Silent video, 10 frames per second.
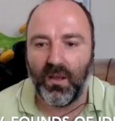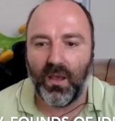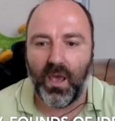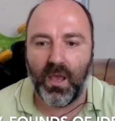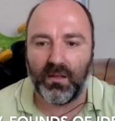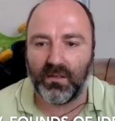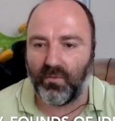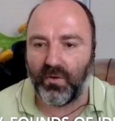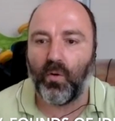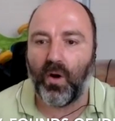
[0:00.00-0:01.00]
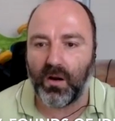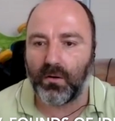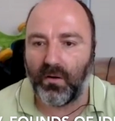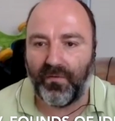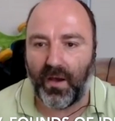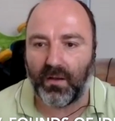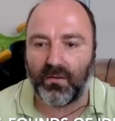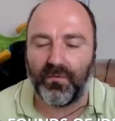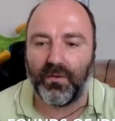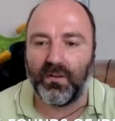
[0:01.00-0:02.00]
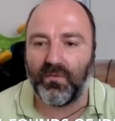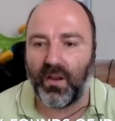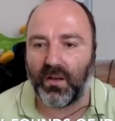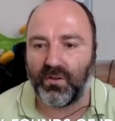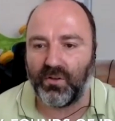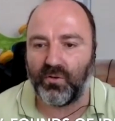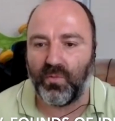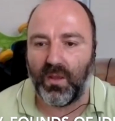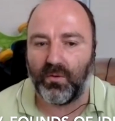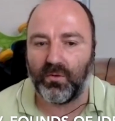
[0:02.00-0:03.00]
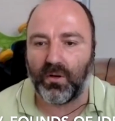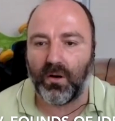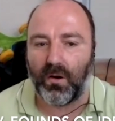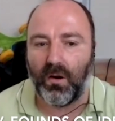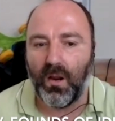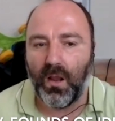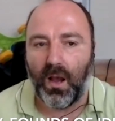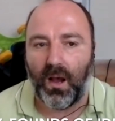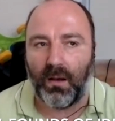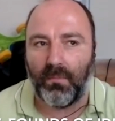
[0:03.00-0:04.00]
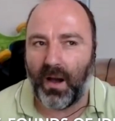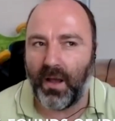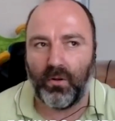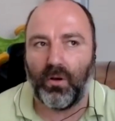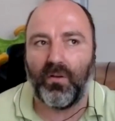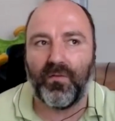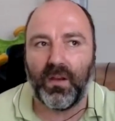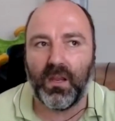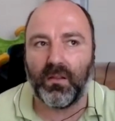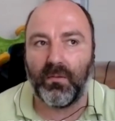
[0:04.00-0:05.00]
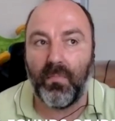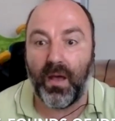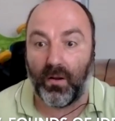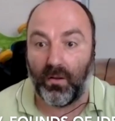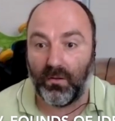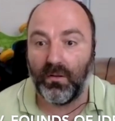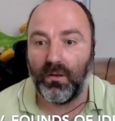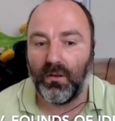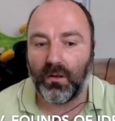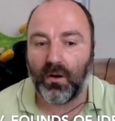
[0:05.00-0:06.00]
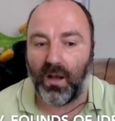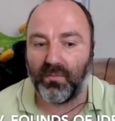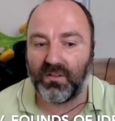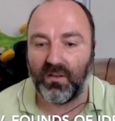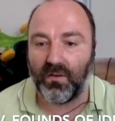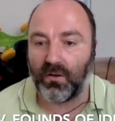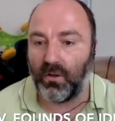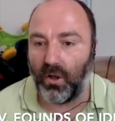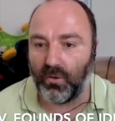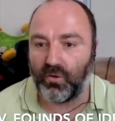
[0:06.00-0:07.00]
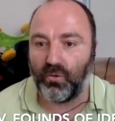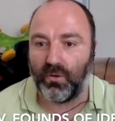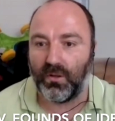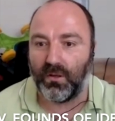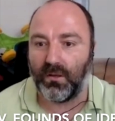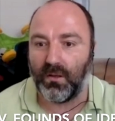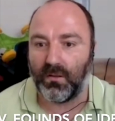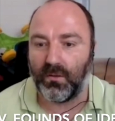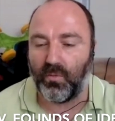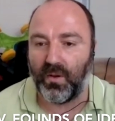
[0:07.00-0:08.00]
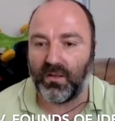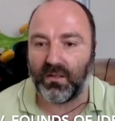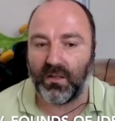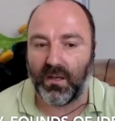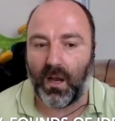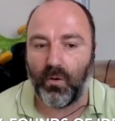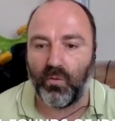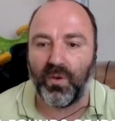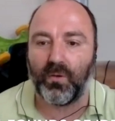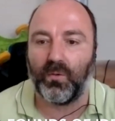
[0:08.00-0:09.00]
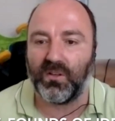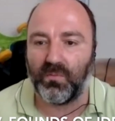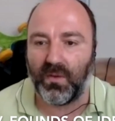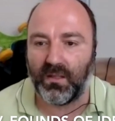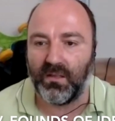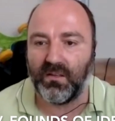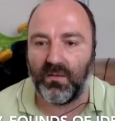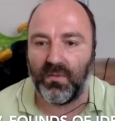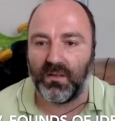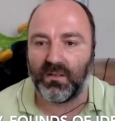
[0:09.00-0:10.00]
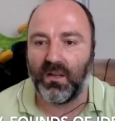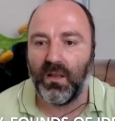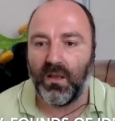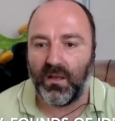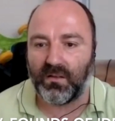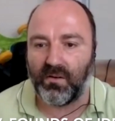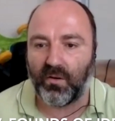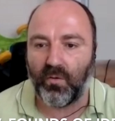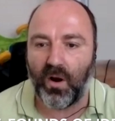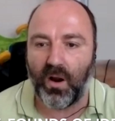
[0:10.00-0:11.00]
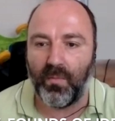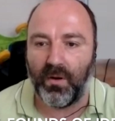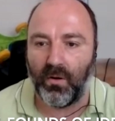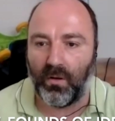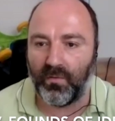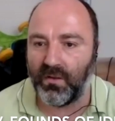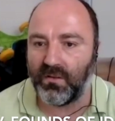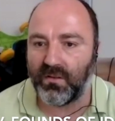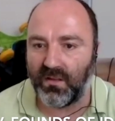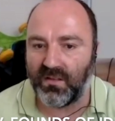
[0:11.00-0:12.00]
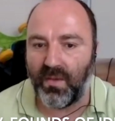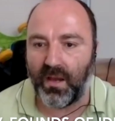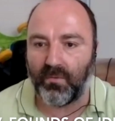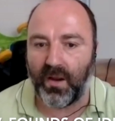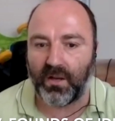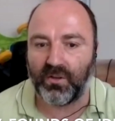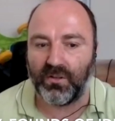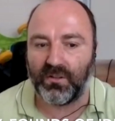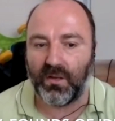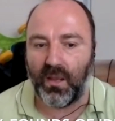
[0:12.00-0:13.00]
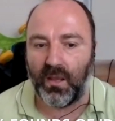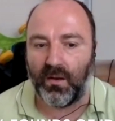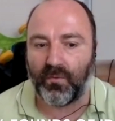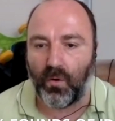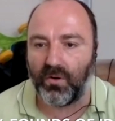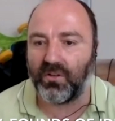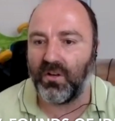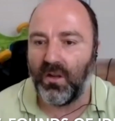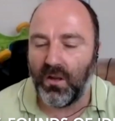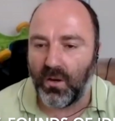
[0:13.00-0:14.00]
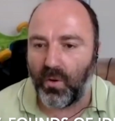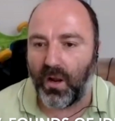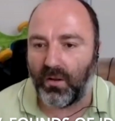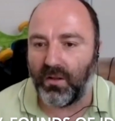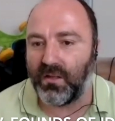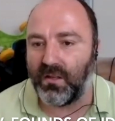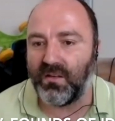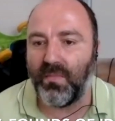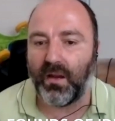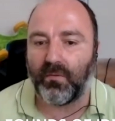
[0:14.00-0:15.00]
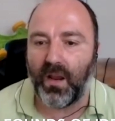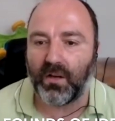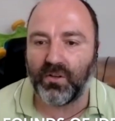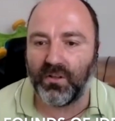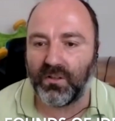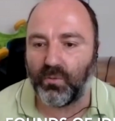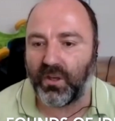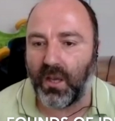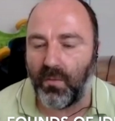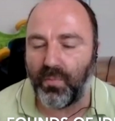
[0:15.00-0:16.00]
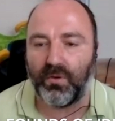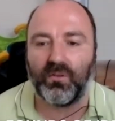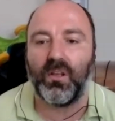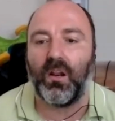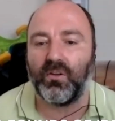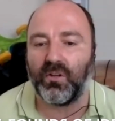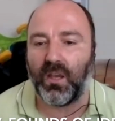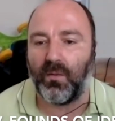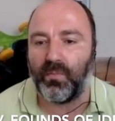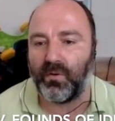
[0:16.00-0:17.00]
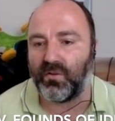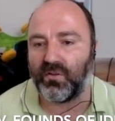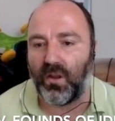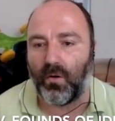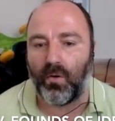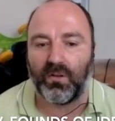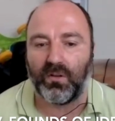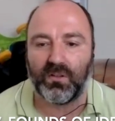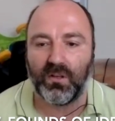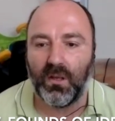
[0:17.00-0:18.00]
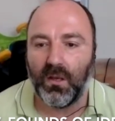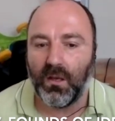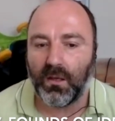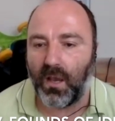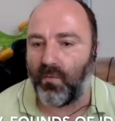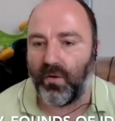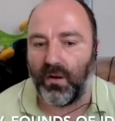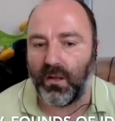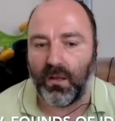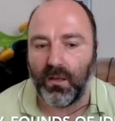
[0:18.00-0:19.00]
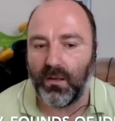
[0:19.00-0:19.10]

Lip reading: and it's a required cofactor for these reactions to be able to occur. I don't know if any other metal comes even close to basically how ubiquitous magnesium is as a requirement in all these enzymatic reactions. And of course, without these enzymatic reactions, we can produce energy, can produce steroids, can really